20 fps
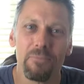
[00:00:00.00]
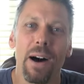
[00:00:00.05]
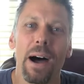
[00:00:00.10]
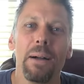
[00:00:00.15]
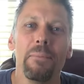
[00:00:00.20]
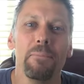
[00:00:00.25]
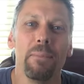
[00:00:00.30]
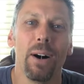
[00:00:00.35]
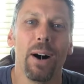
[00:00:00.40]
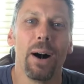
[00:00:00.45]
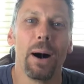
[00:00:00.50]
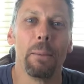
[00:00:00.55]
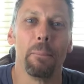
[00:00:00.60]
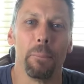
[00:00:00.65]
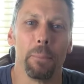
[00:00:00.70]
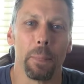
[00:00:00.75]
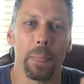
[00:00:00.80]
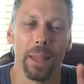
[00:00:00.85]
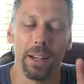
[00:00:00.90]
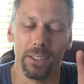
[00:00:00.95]
my
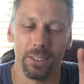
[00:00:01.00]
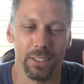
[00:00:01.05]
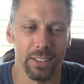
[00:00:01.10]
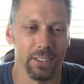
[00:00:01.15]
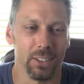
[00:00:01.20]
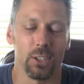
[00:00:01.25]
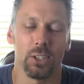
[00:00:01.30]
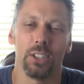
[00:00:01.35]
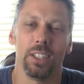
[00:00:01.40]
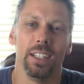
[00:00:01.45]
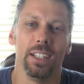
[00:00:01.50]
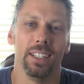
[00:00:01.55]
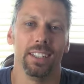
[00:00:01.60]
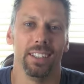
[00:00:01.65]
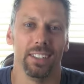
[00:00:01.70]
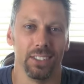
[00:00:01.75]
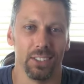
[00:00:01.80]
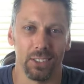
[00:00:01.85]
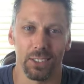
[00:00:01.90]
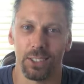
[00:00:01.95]
mom,
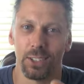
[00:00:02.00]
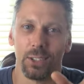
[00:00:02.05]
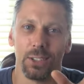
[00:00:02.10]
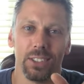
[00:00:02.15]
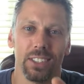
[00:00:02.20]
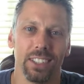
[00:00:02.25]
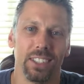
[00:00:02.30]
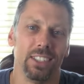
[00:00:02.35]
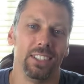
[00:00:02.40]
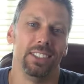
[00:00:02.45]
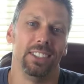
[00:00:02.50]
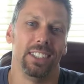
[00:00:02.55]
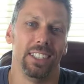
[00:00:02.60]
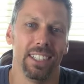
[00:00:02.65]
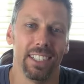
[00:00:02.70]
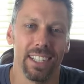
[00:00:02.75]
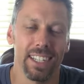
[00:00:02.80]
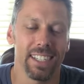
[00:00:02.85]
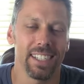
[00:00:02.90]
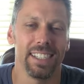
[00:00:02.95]
she, she to
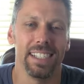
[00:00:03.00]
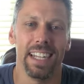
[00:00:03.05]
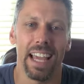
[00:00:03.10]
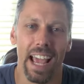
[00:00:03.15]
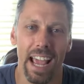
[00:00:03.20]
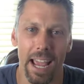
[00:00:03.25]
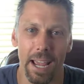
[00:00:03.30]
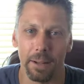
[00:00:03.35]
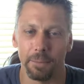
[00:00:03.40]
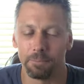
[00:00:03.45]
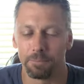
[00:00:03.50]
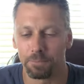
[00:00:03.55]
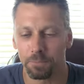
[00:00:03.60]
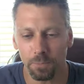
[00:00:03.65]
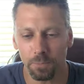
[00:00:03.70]
this day,